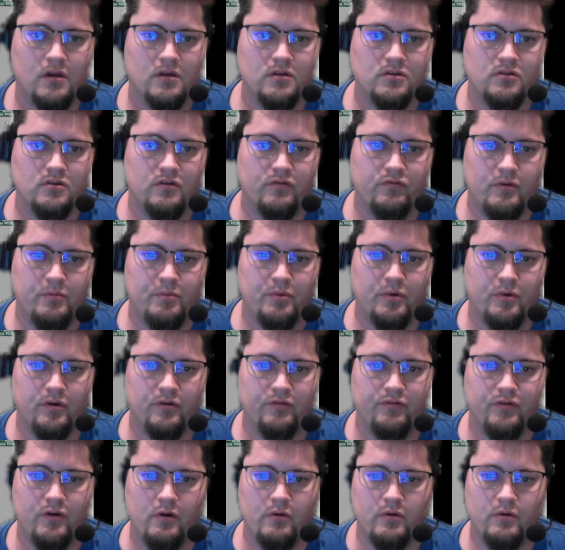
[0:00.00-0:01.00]
So if we pull
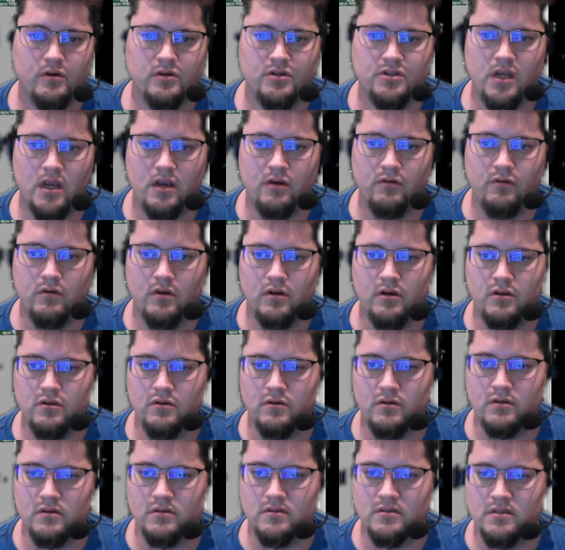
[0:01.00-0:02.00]
forward JRunner,
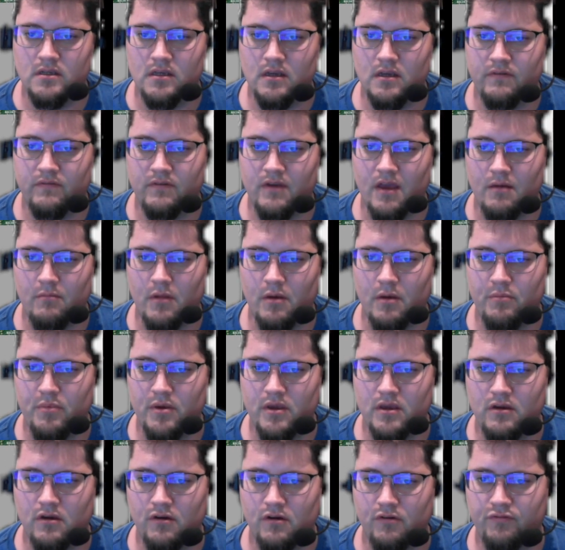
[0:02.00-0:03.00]
you can see I've got my
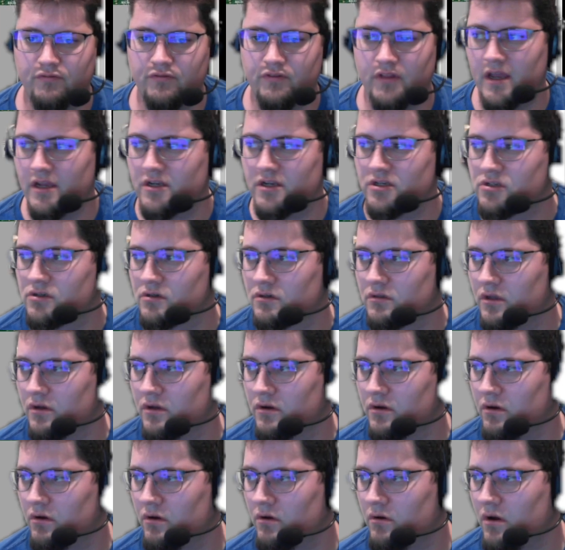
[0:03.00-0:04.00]
Pico Flasher
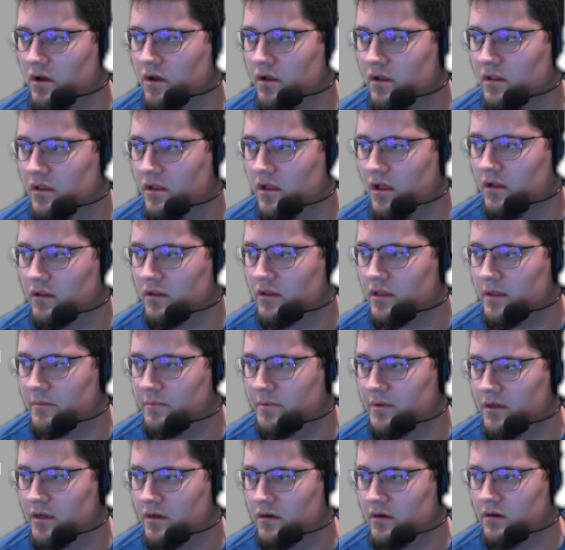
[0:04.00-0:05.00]
logo all, all up
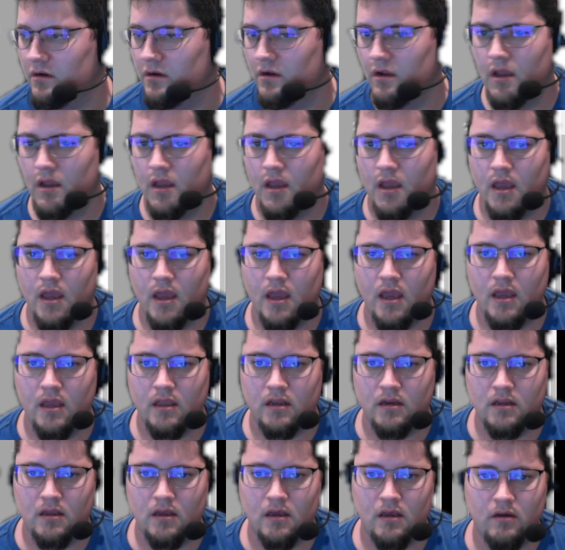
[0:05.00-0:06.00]
here
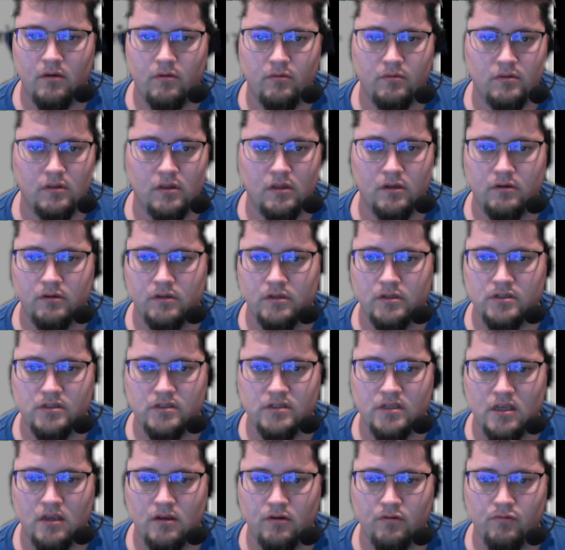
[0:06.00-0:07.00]
and uh, we literally
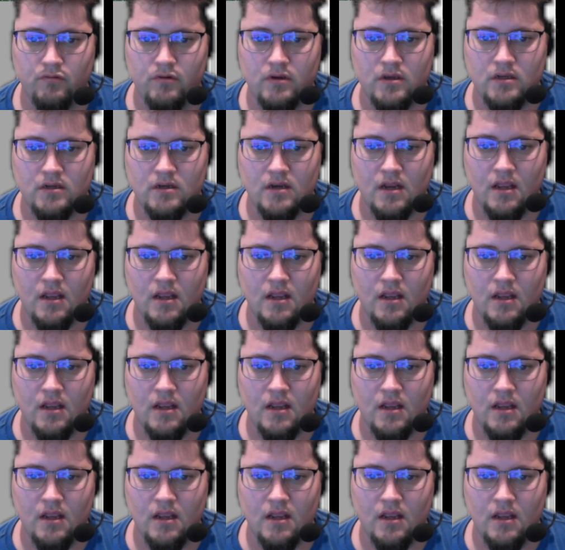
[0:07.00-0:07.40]
just hit read